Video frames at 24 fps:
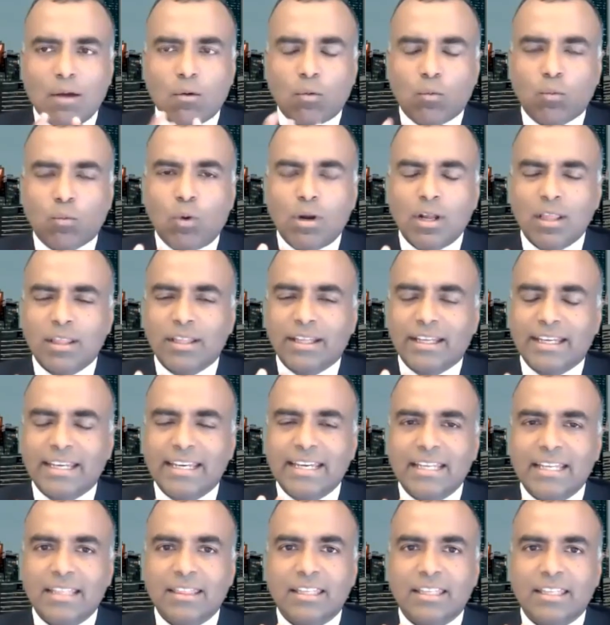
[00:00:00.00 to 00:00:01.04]
one of the
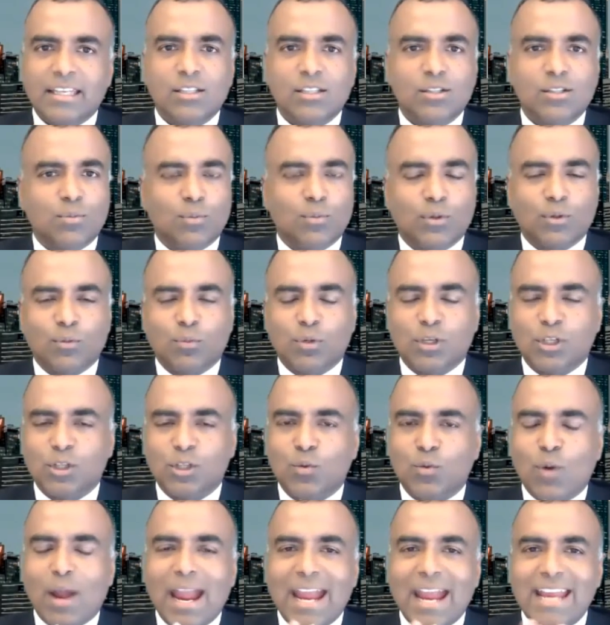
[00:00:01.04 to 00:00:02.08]
key things when you
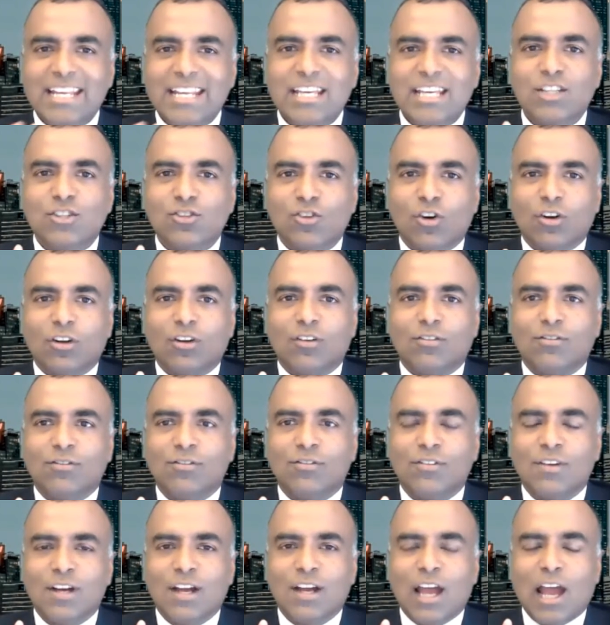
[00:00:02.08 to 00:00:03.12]
do any sort of
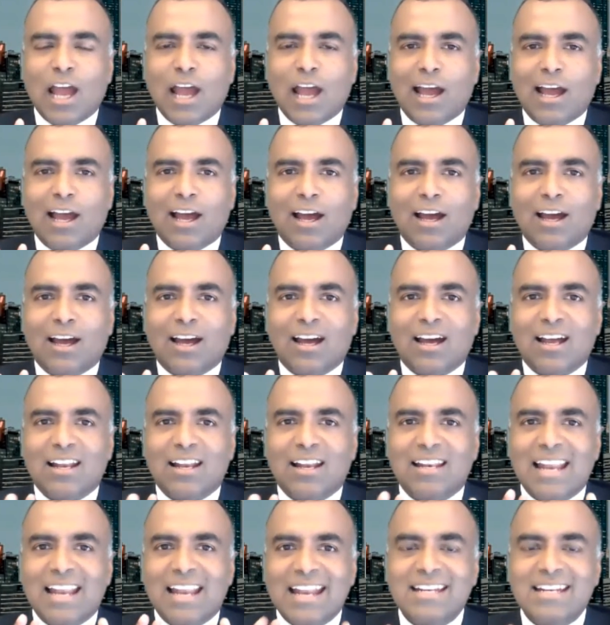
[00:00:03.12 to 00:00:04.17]

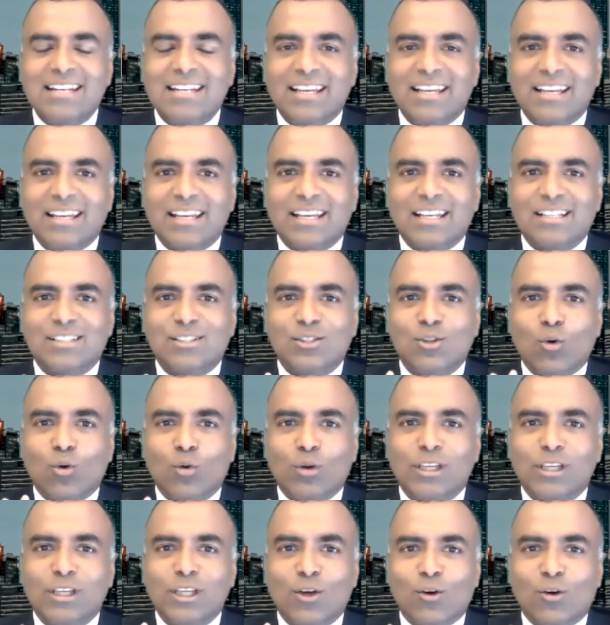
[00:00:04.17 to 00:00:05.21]
lending is
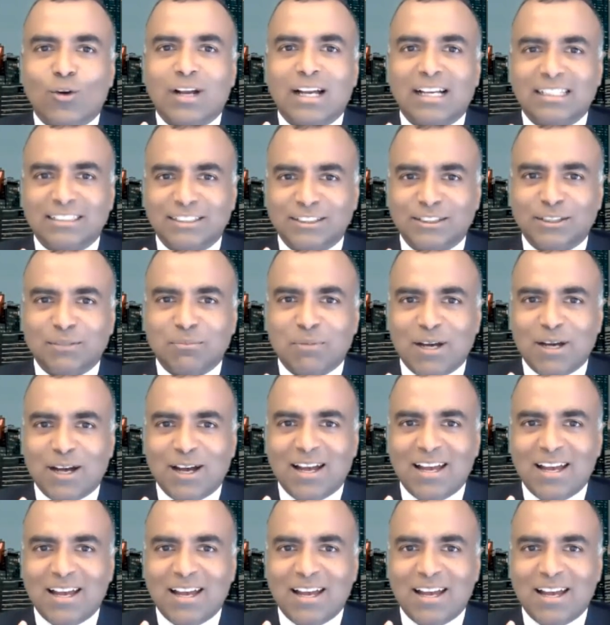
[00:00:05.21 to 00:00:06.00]
knowing your customer.